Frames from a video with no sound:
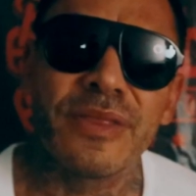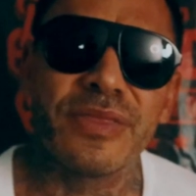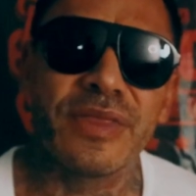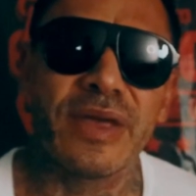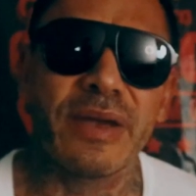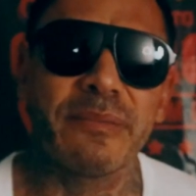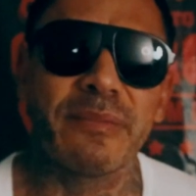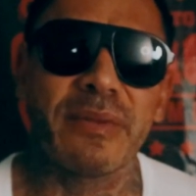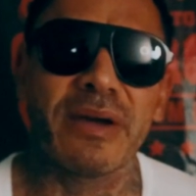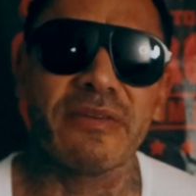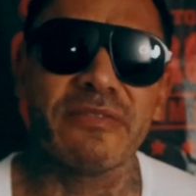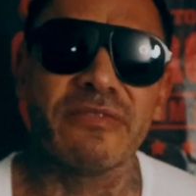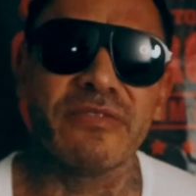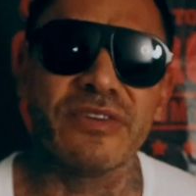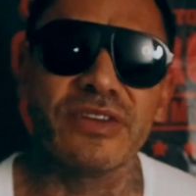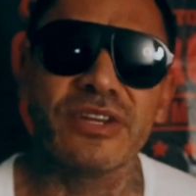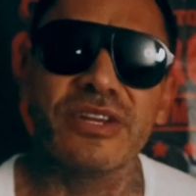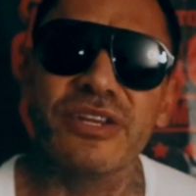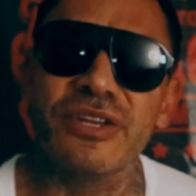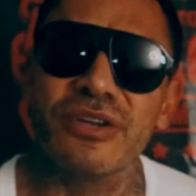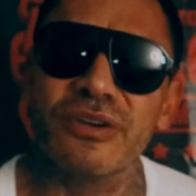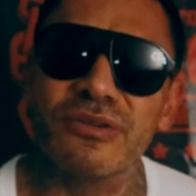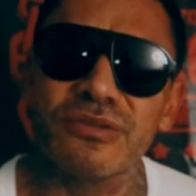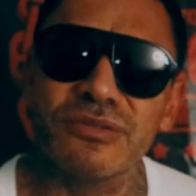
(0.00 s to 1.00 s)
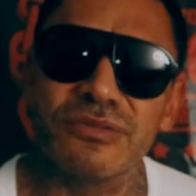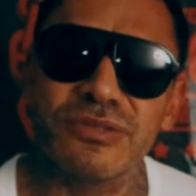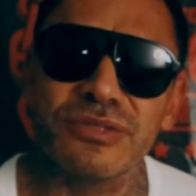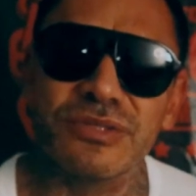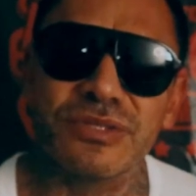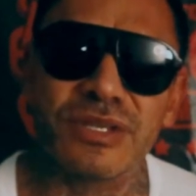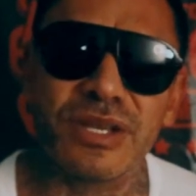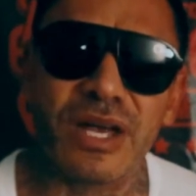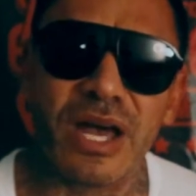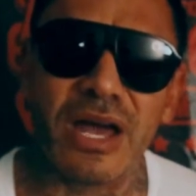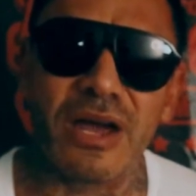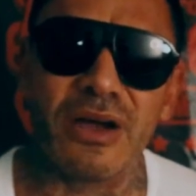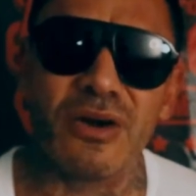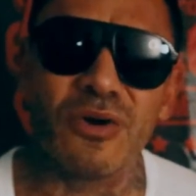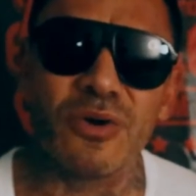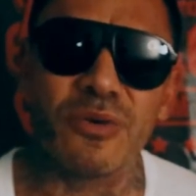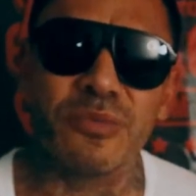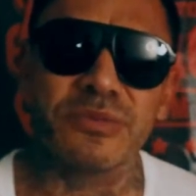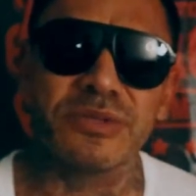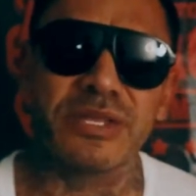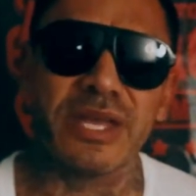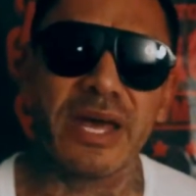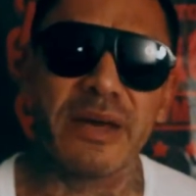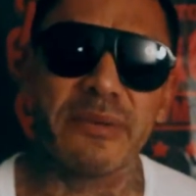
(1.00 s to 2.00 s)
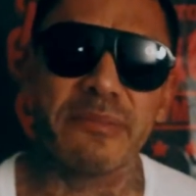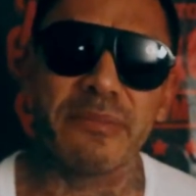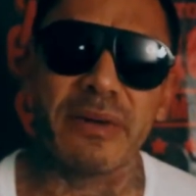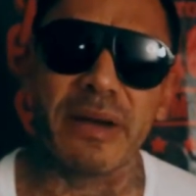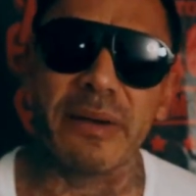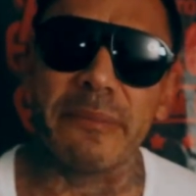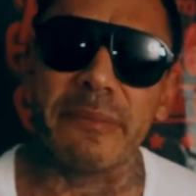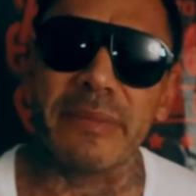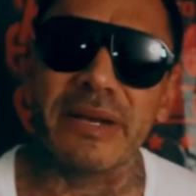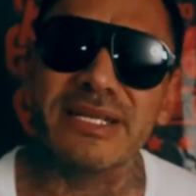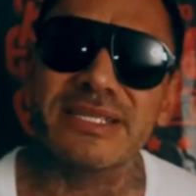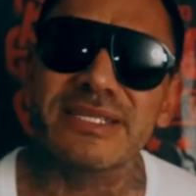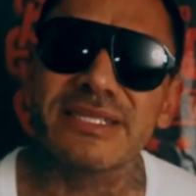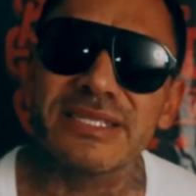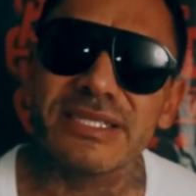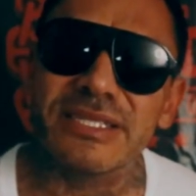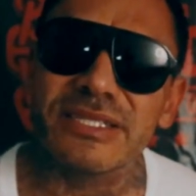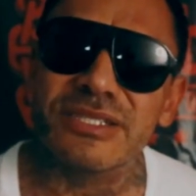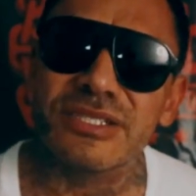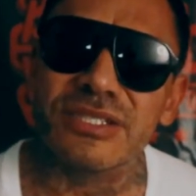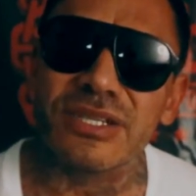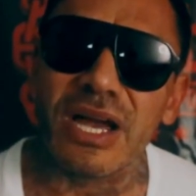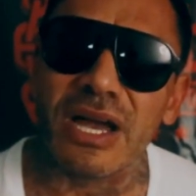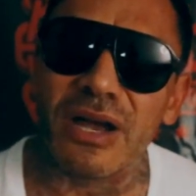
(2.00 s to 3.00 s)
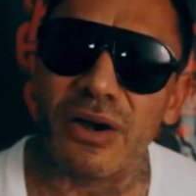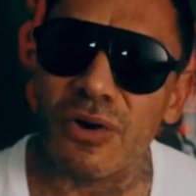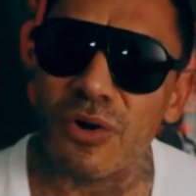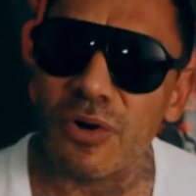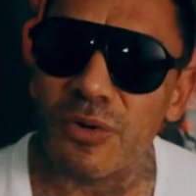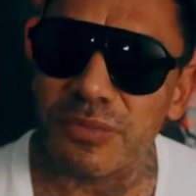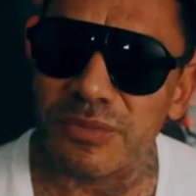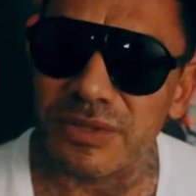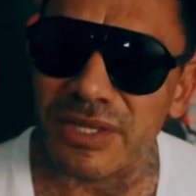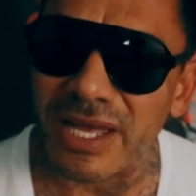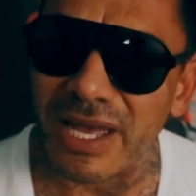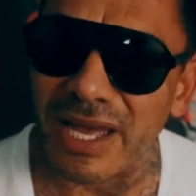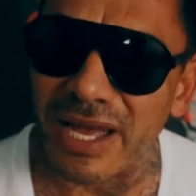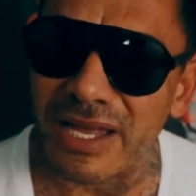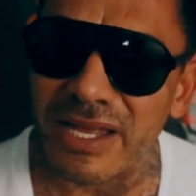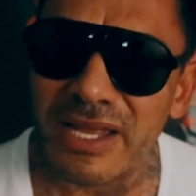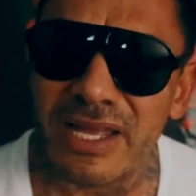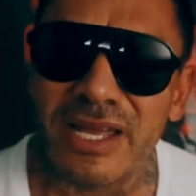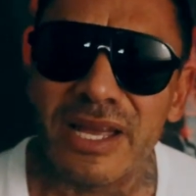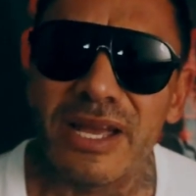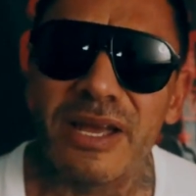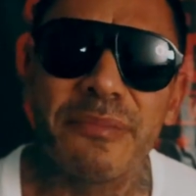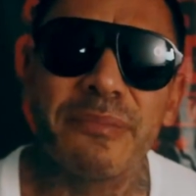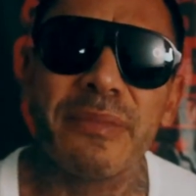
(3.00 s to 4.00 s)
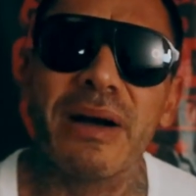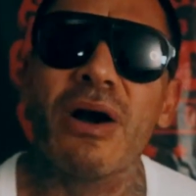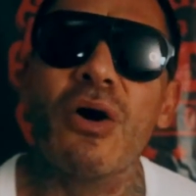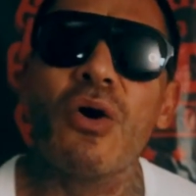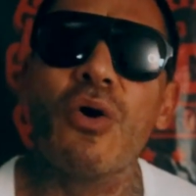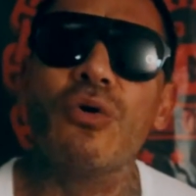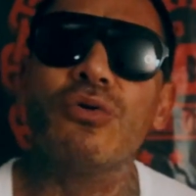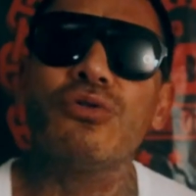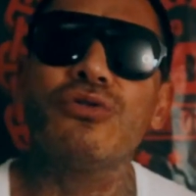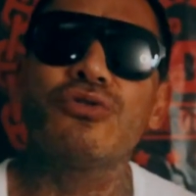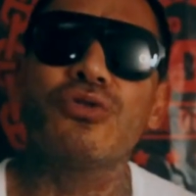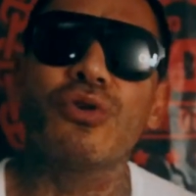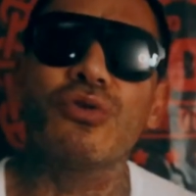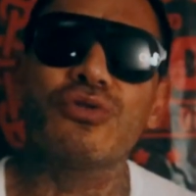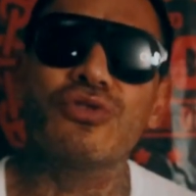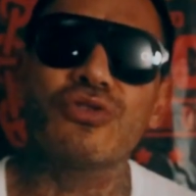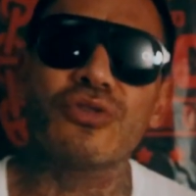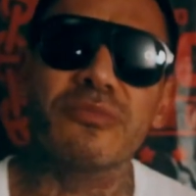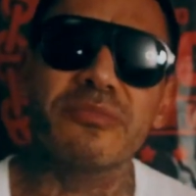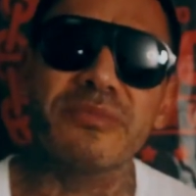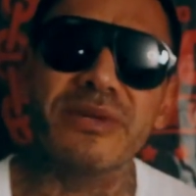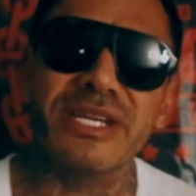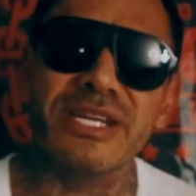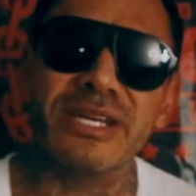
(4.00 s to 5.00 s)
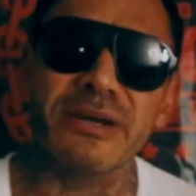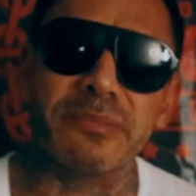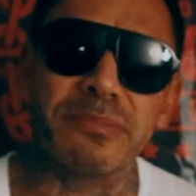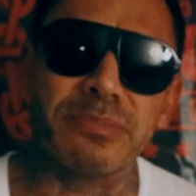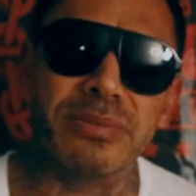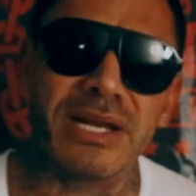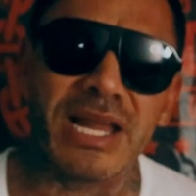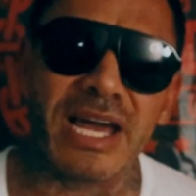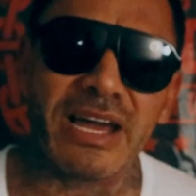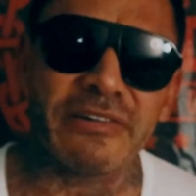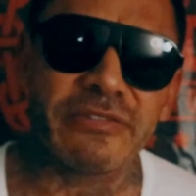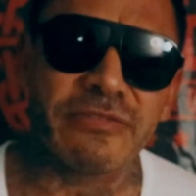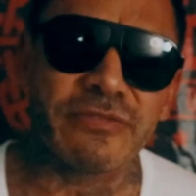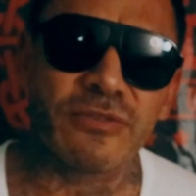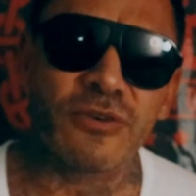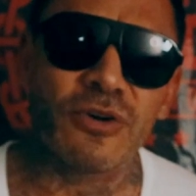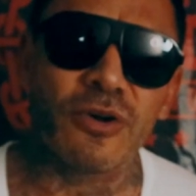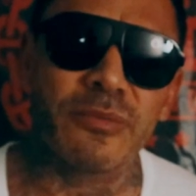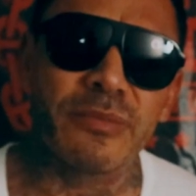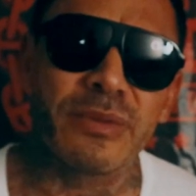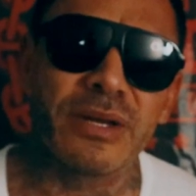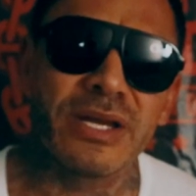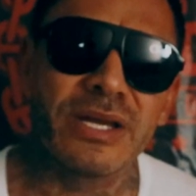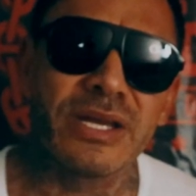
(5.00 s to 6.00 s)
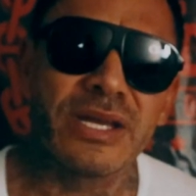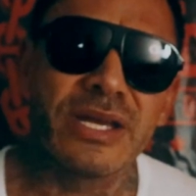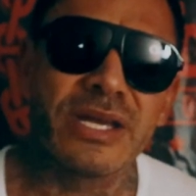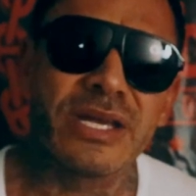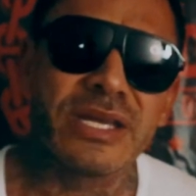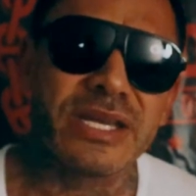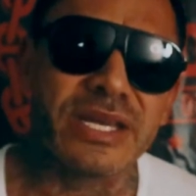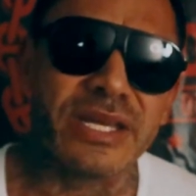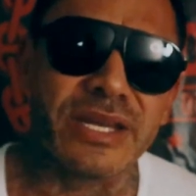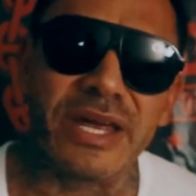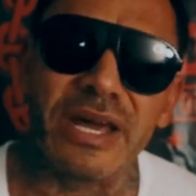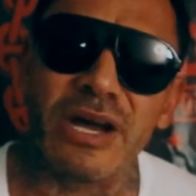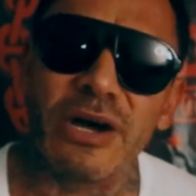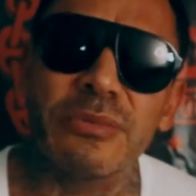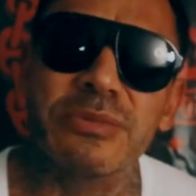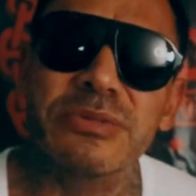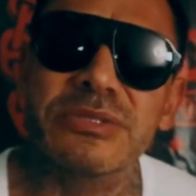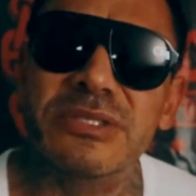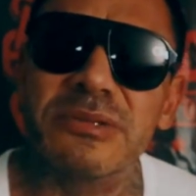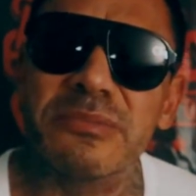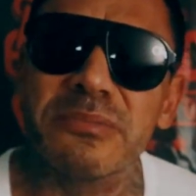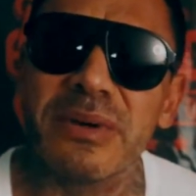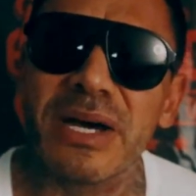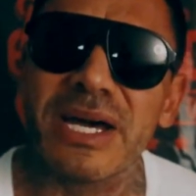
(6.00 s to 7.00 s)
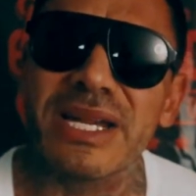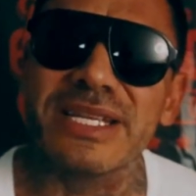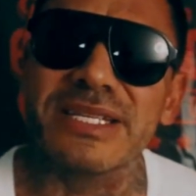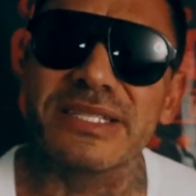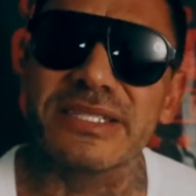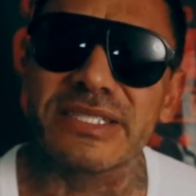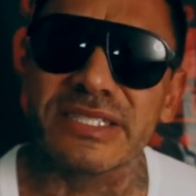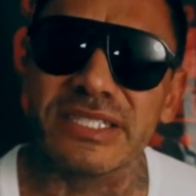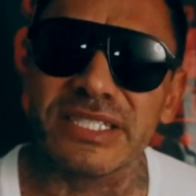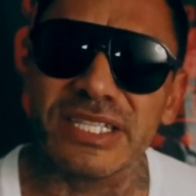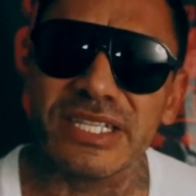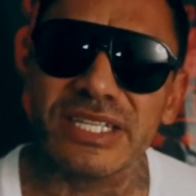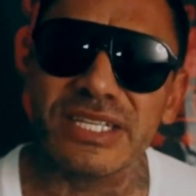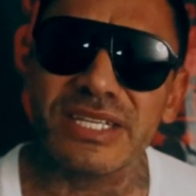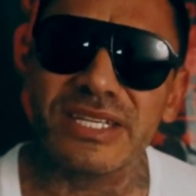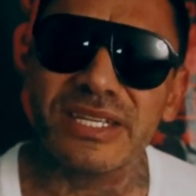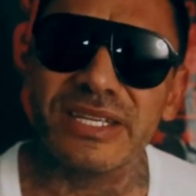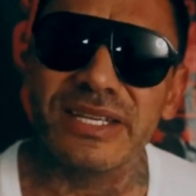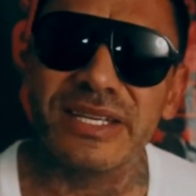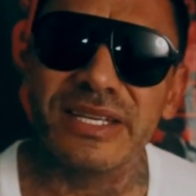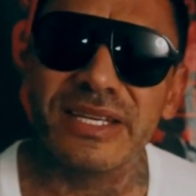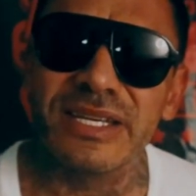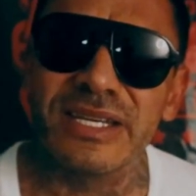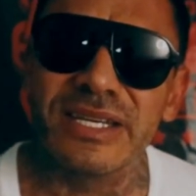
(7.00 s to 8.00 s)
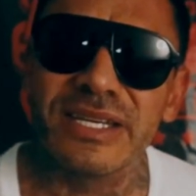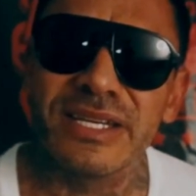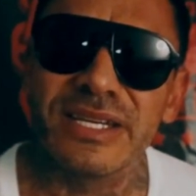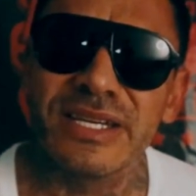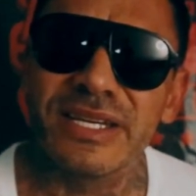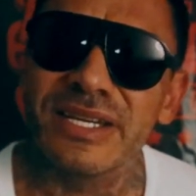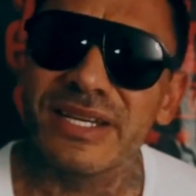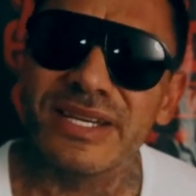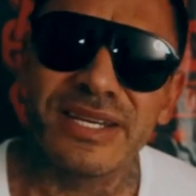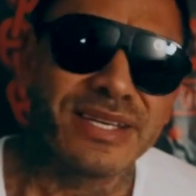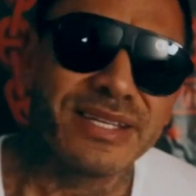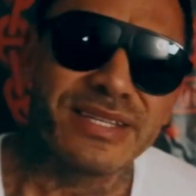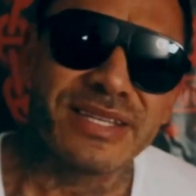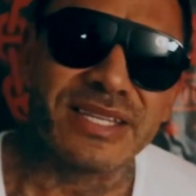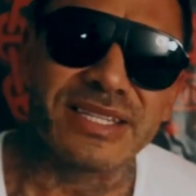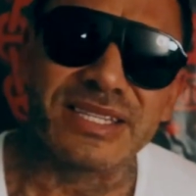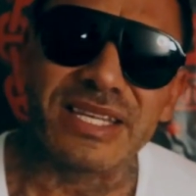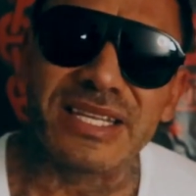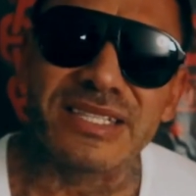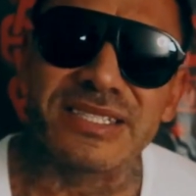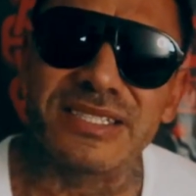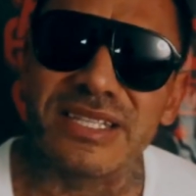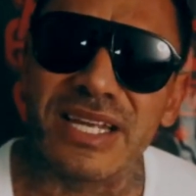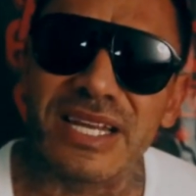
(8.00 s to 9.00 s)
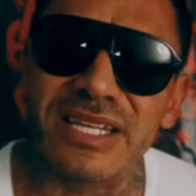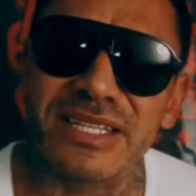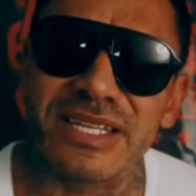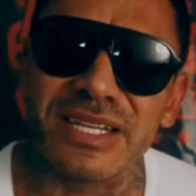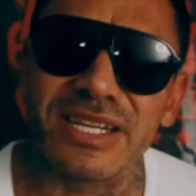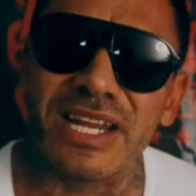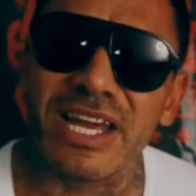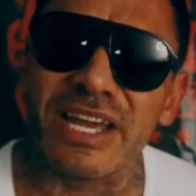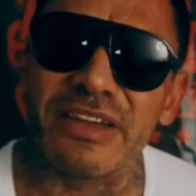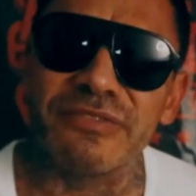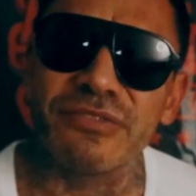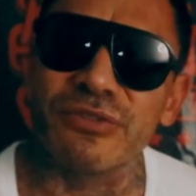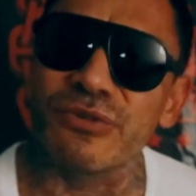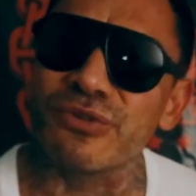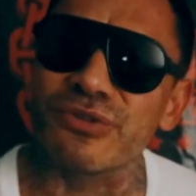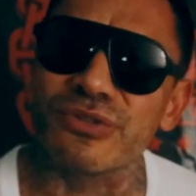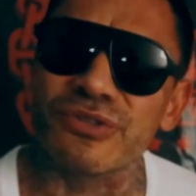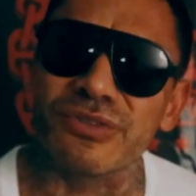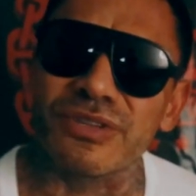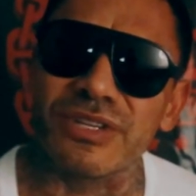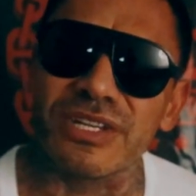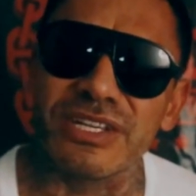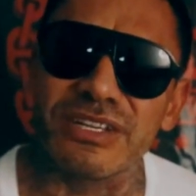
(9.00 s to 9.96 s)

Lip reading: that my videos, I hope that my message, I hope that my whole social media platform can help somebody see that that's not the life you should